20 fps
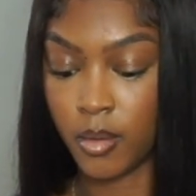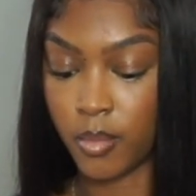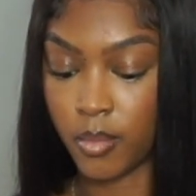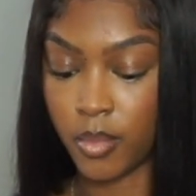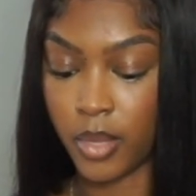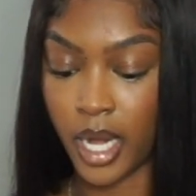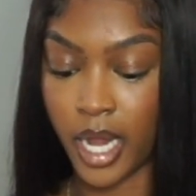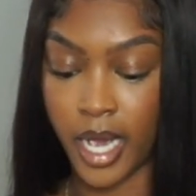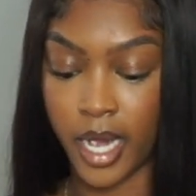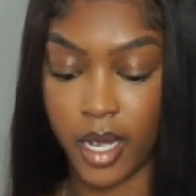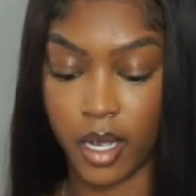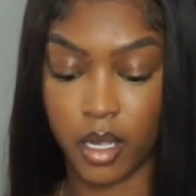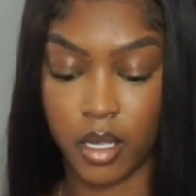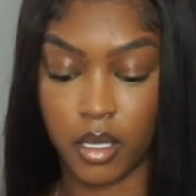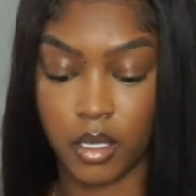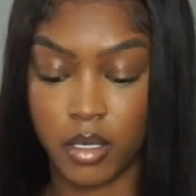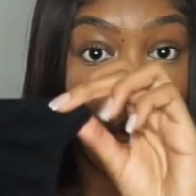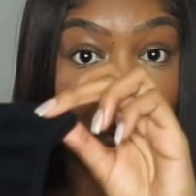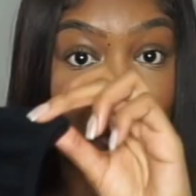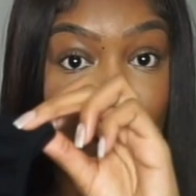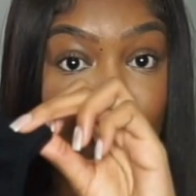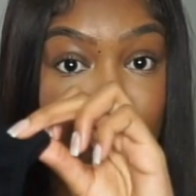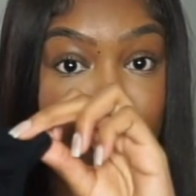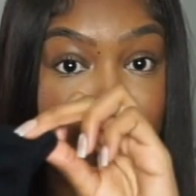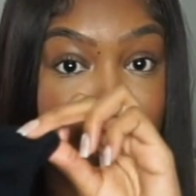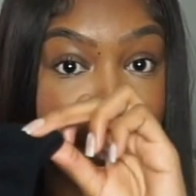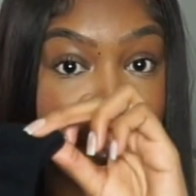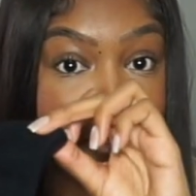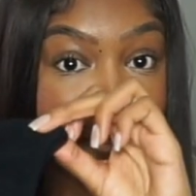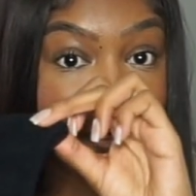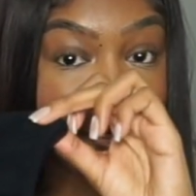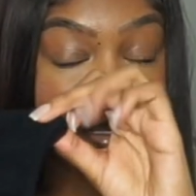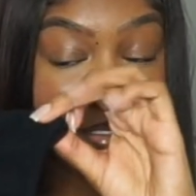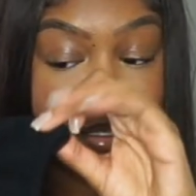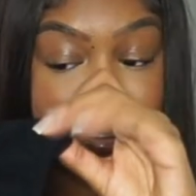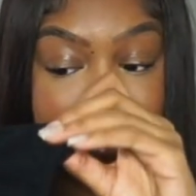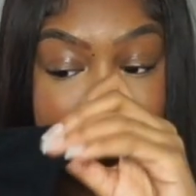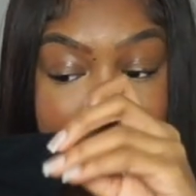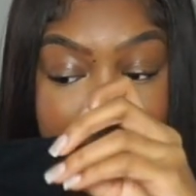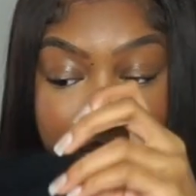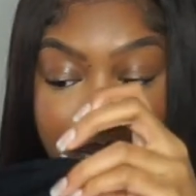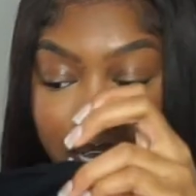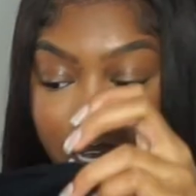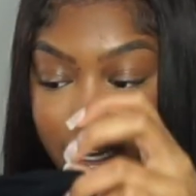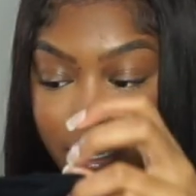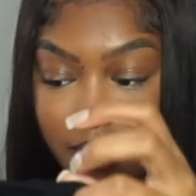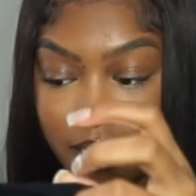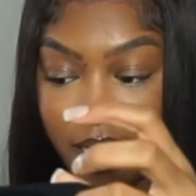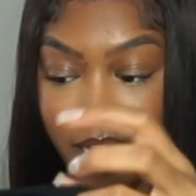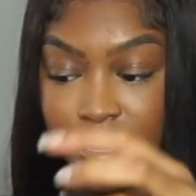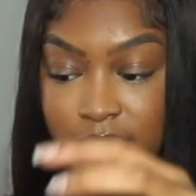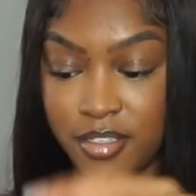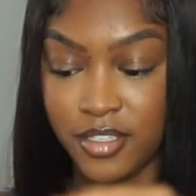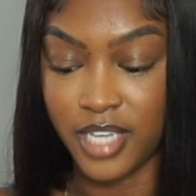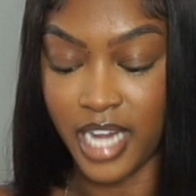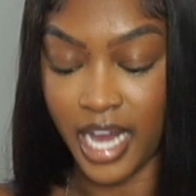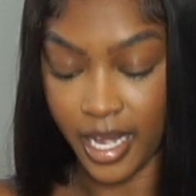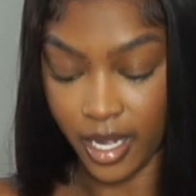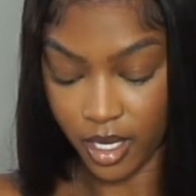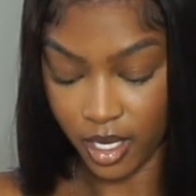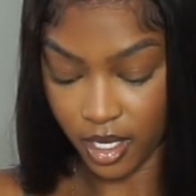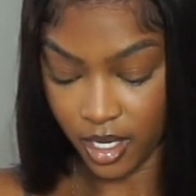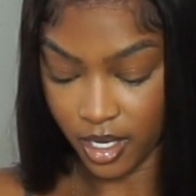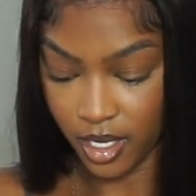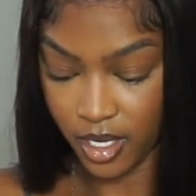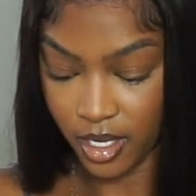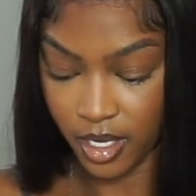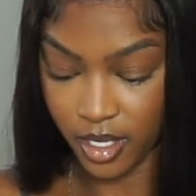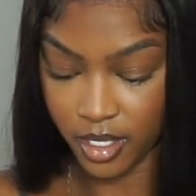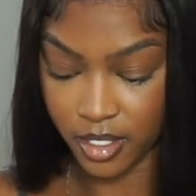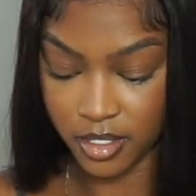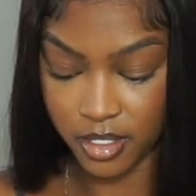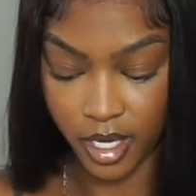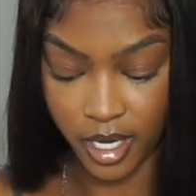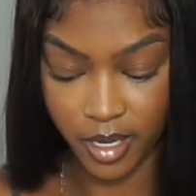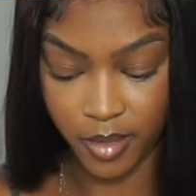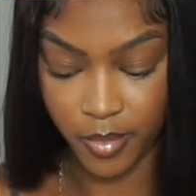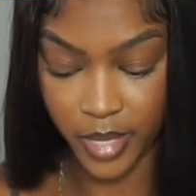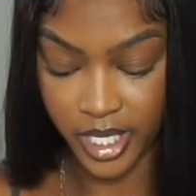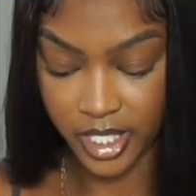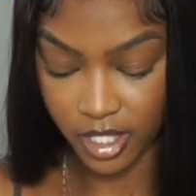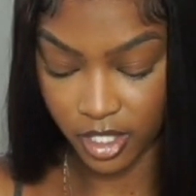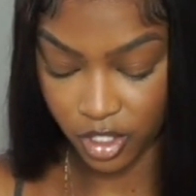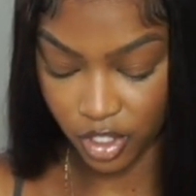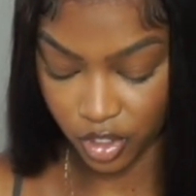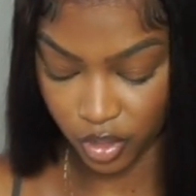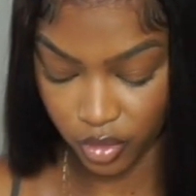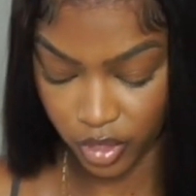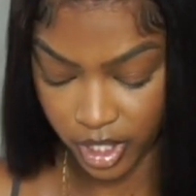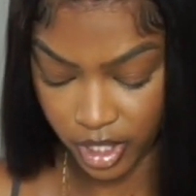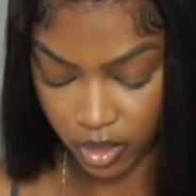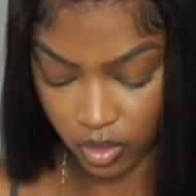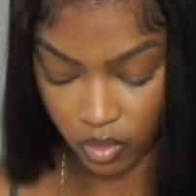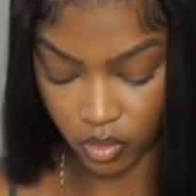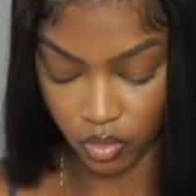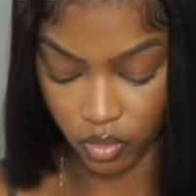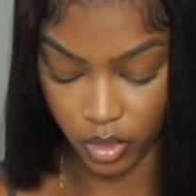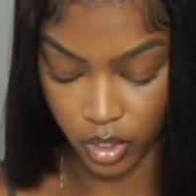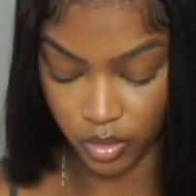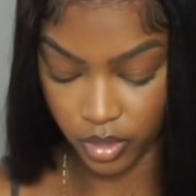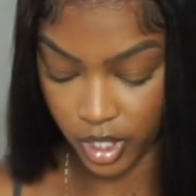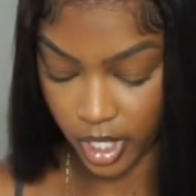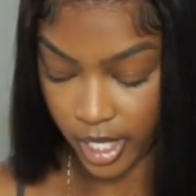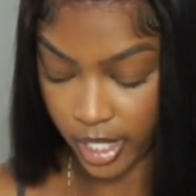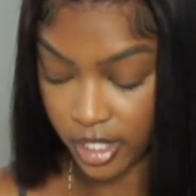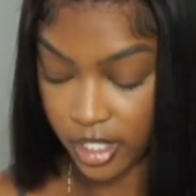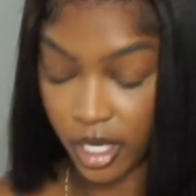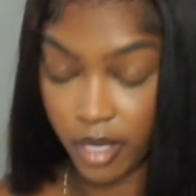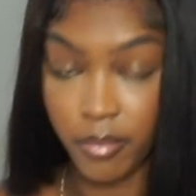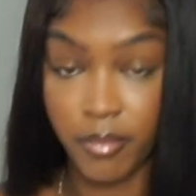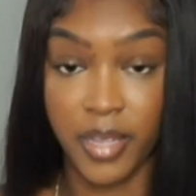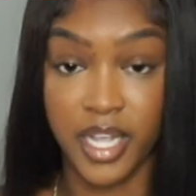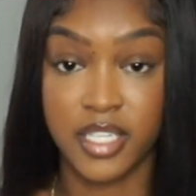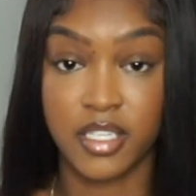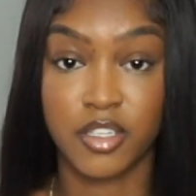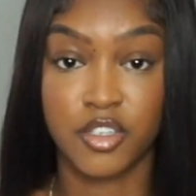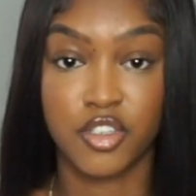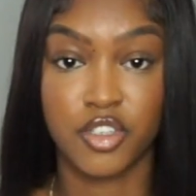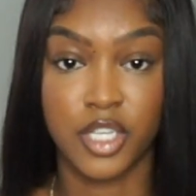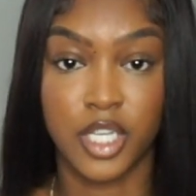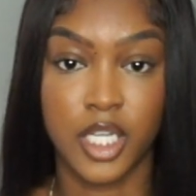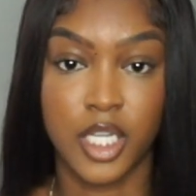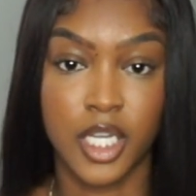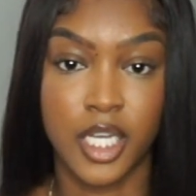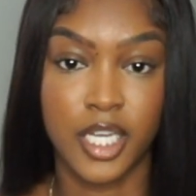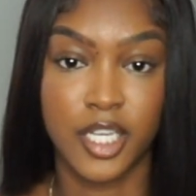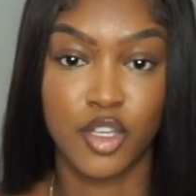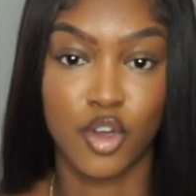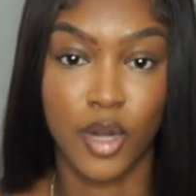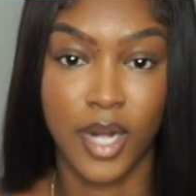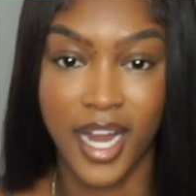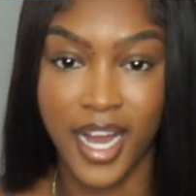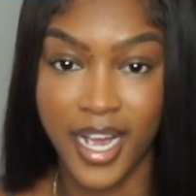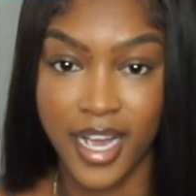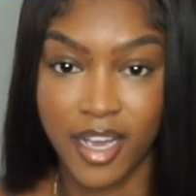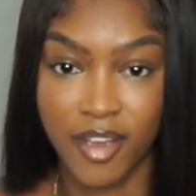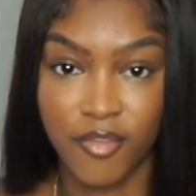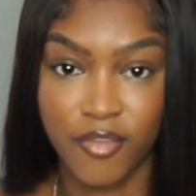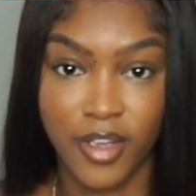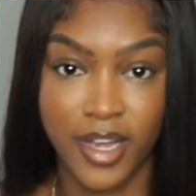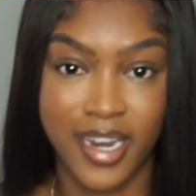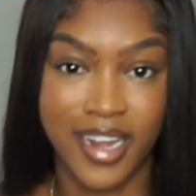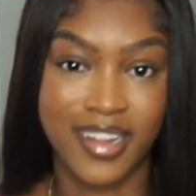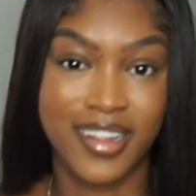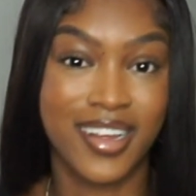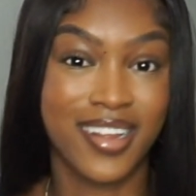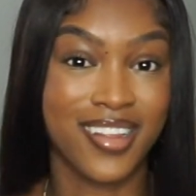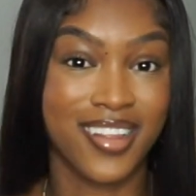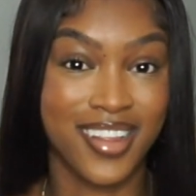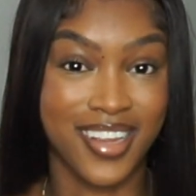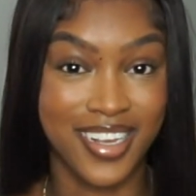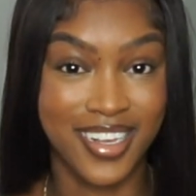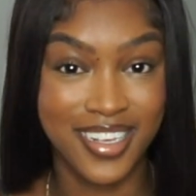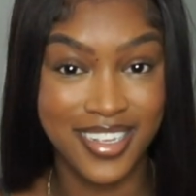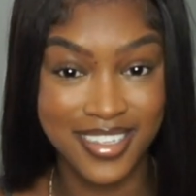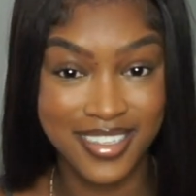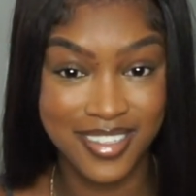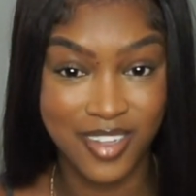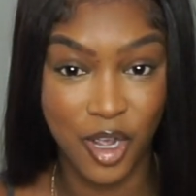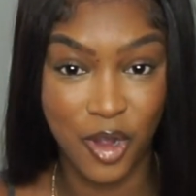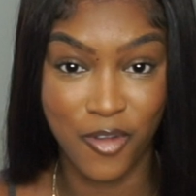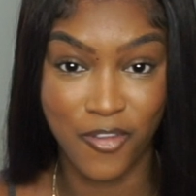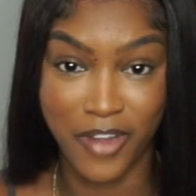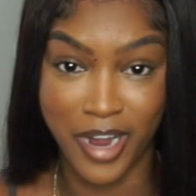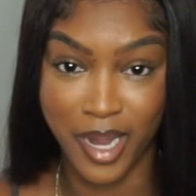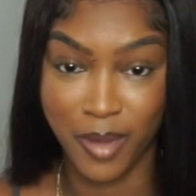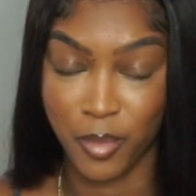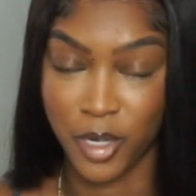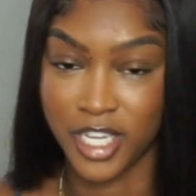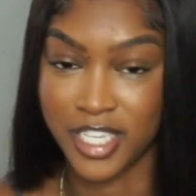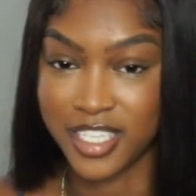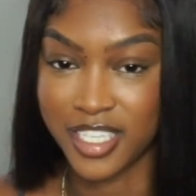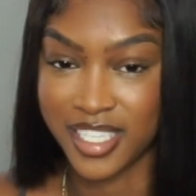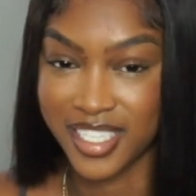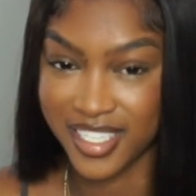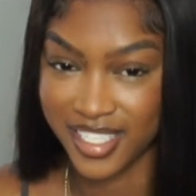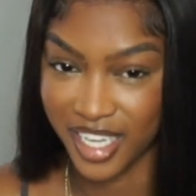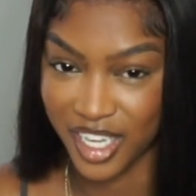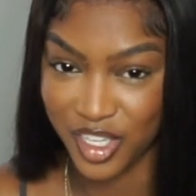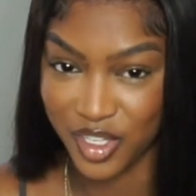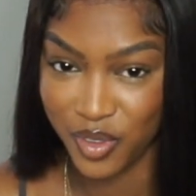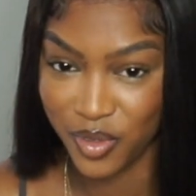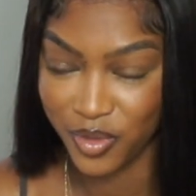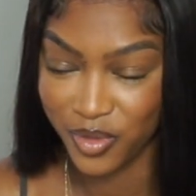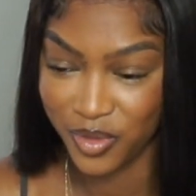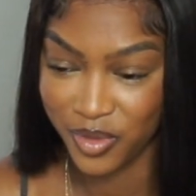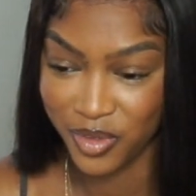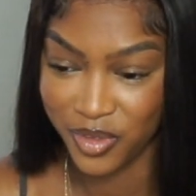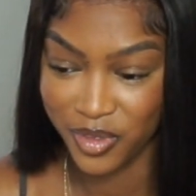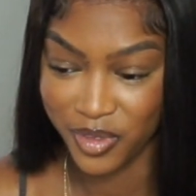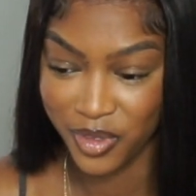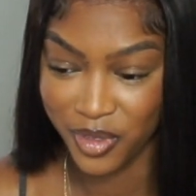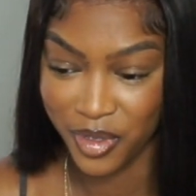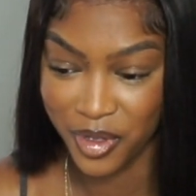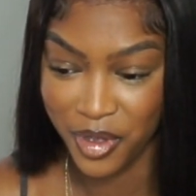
black. Looks like this. Again, I like certain basics you need, oh don't die, certain basics you need in your life, and I think these are very much essentials